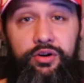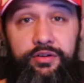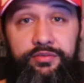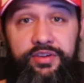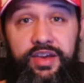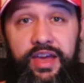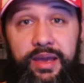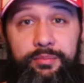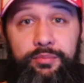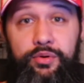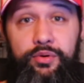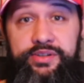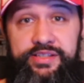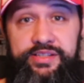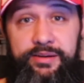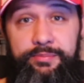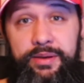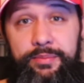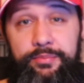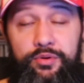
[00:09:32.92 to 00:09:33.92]
Game Boys
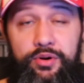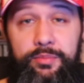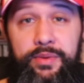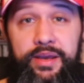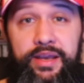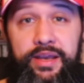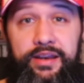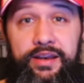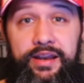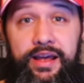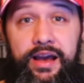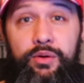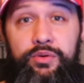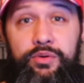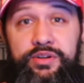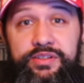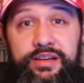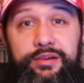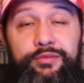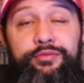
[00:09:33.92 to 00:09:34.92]
that people are making now, where
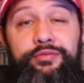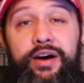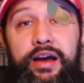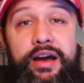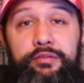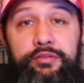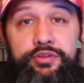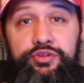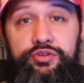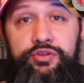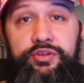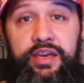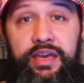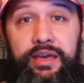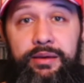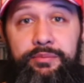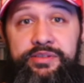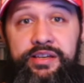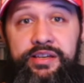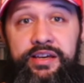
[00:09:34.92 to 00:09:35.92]
it's like 500
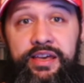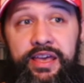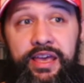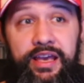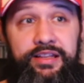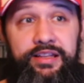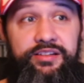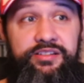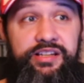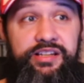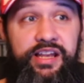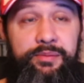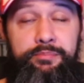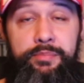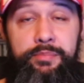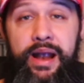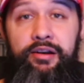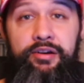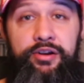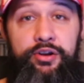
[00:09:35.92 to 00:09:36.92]
games, and there's like
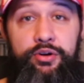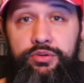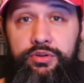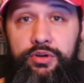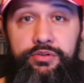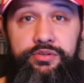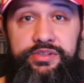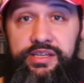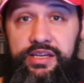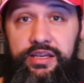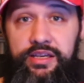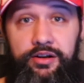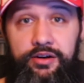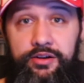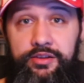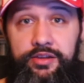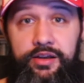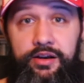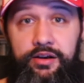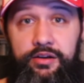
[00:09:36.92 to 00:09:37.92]
Mario 13
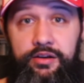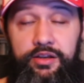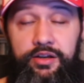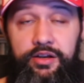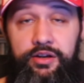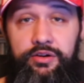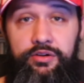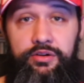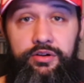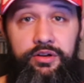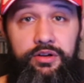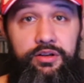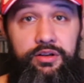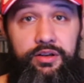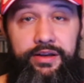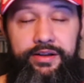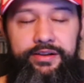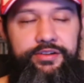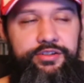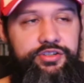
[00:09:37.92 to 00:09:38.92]
on there. You know,
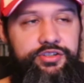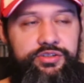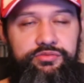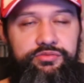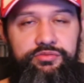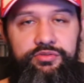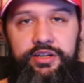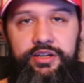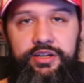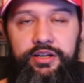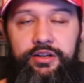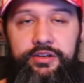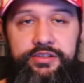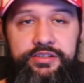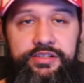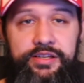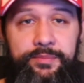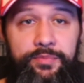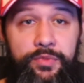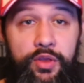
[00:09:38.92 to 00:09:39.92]
like it's just
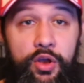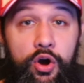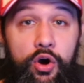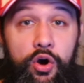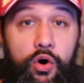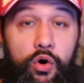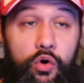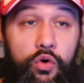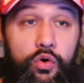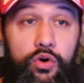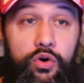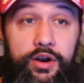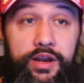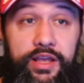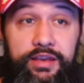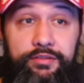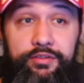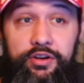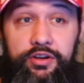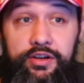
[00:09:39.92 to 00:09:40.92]
ridiculous. Or
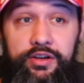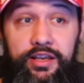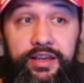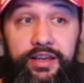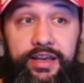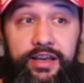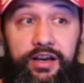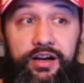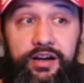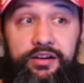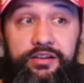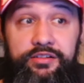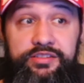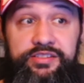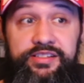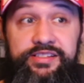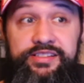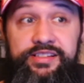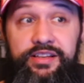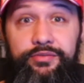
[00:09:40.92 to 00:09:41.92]
even look at like a
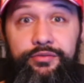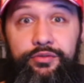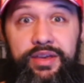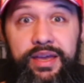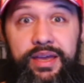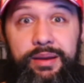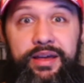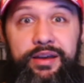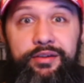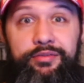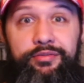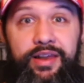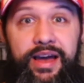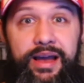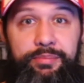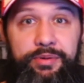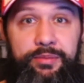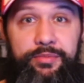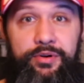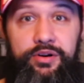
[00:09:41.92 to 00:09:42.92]
successful game like
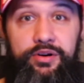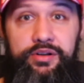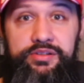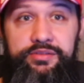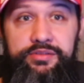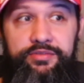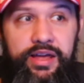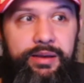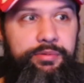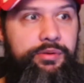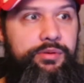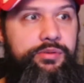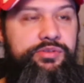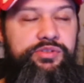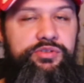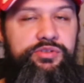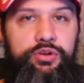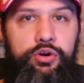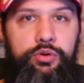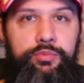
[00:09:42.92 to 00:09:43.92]
Flappy Bird. Flappy Bird is
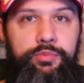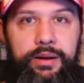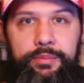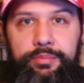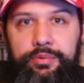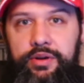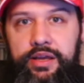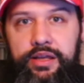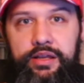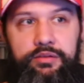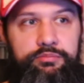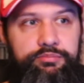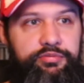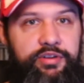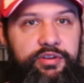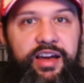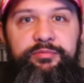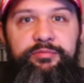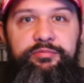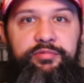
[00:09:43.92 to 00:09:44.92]
dope. I played
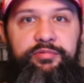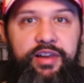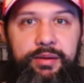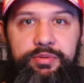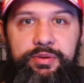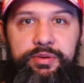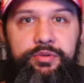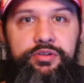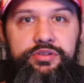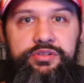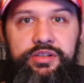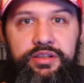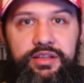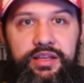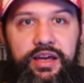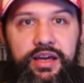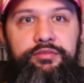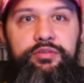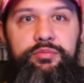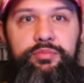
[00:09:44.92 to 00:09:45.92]
Flappy Bird to
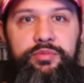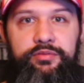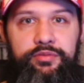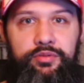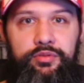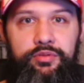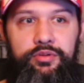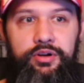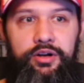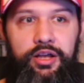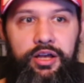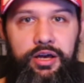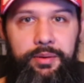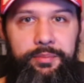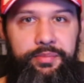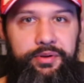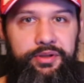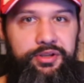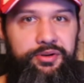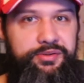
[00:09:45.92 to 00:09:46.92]
death on my phone.
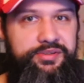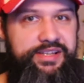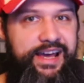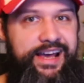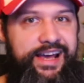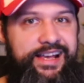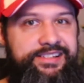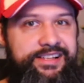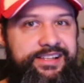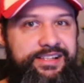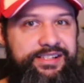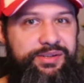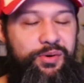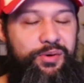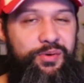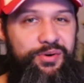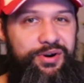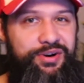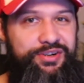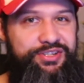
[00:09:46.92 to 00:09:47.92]
But those assets
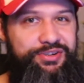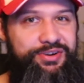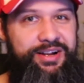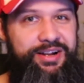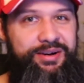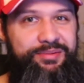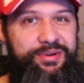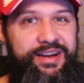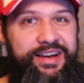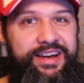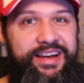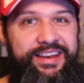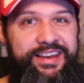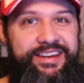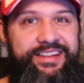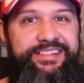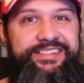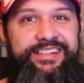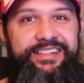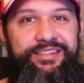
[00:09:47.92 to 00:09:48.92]
were straight up
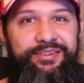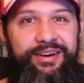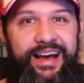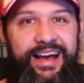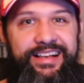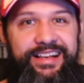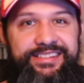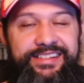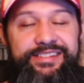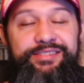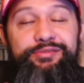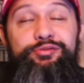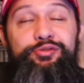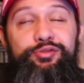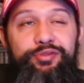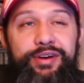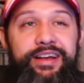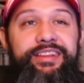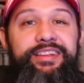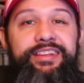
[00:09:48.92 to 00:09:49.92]
Nintendo assets.
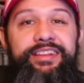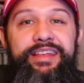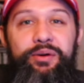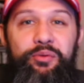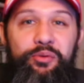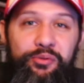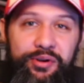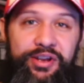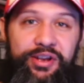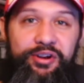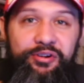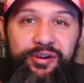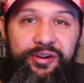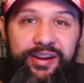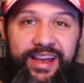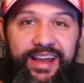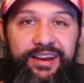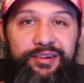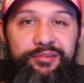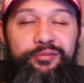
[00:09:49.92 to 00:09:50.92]
Granted, they were
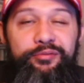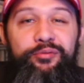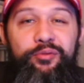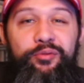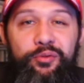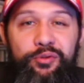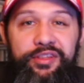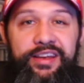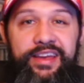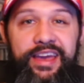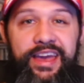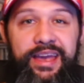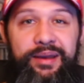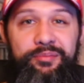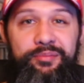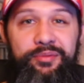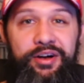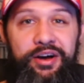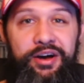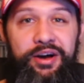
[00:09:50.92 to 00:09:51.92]
recreated for the
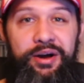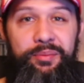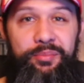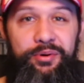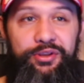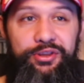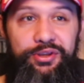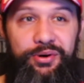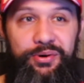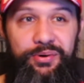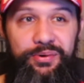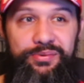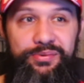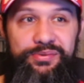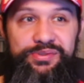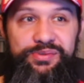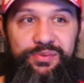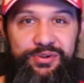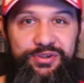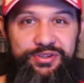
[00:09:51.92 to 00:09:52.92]
game, but those
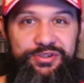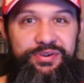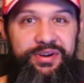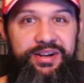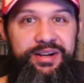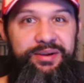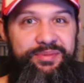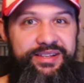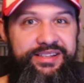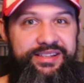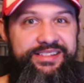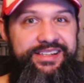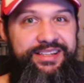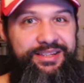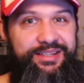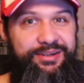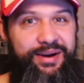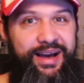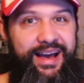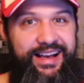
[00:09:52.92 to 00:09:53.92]
were straight up
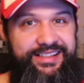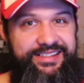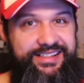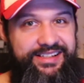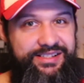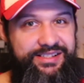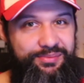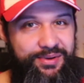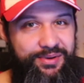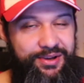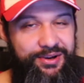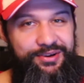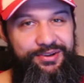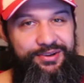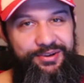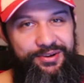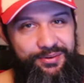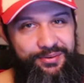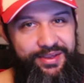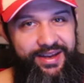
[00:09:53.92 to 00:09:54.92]
Nintendo assets. We all
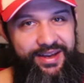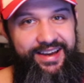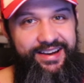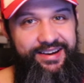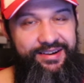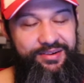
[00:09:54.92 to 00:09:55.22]
know that.